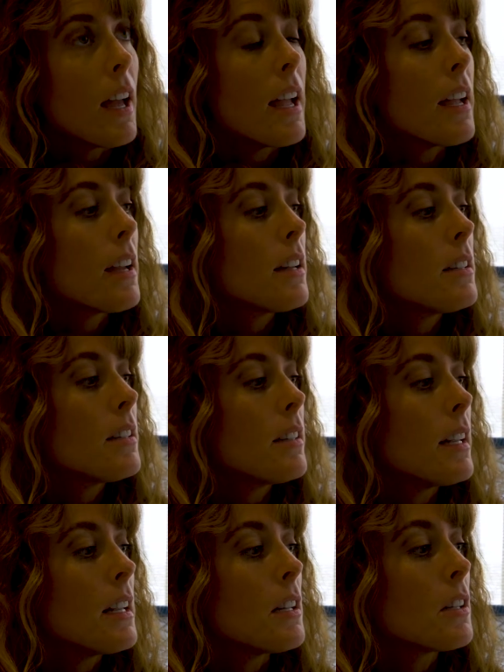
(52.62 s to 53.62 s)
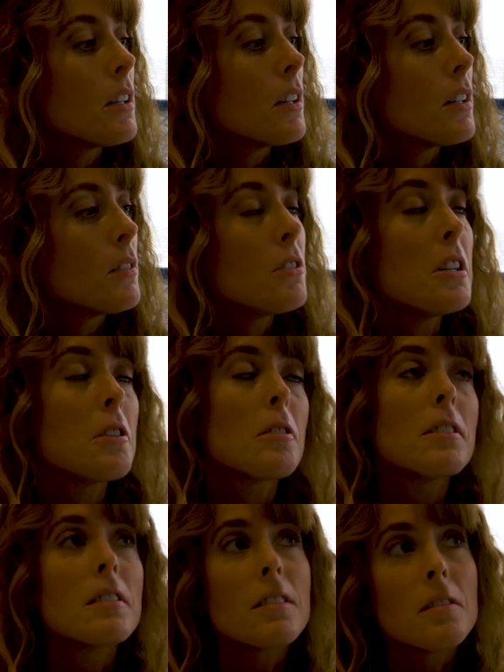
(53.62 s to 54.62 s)
And it
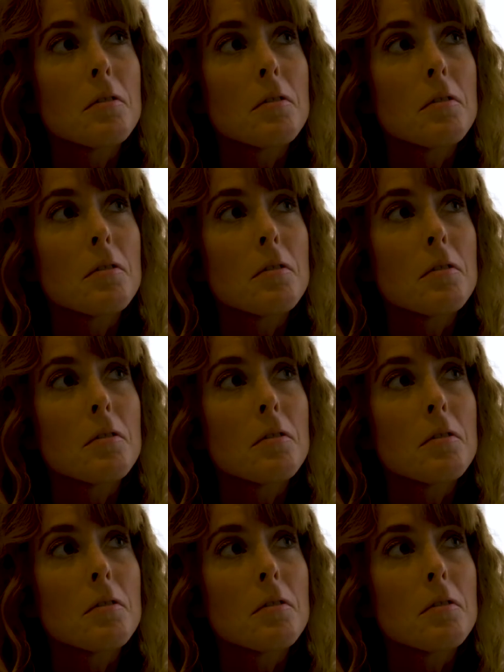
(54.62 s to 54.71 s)
decreases